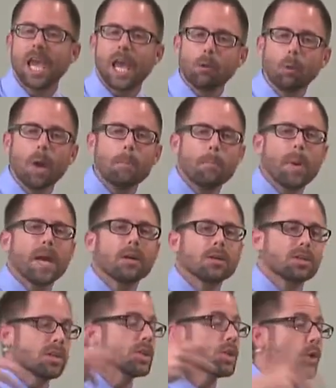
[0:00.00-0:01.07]
And what better
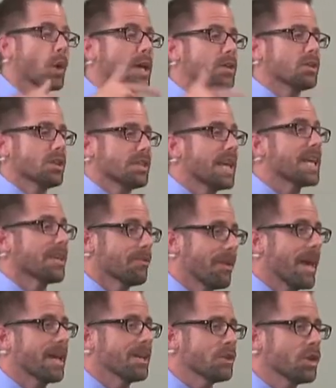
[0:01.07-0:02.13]
situation to take
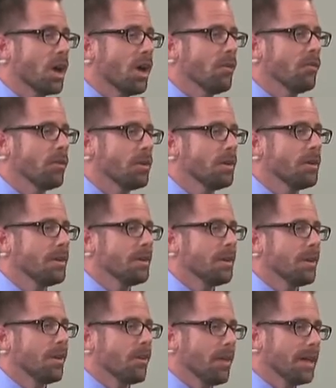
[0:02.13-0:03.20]
advantage of
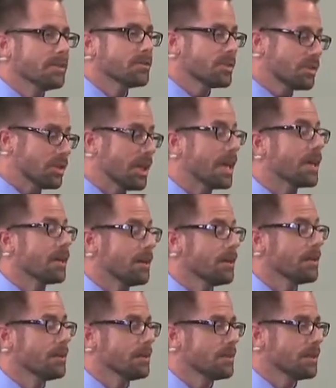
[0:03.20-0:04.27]
than sin
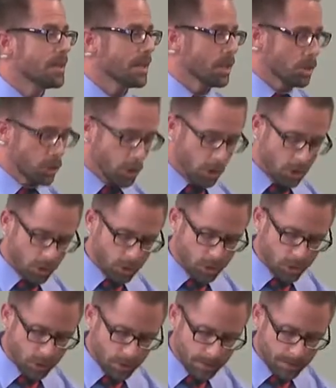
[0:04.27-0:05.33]
in a church?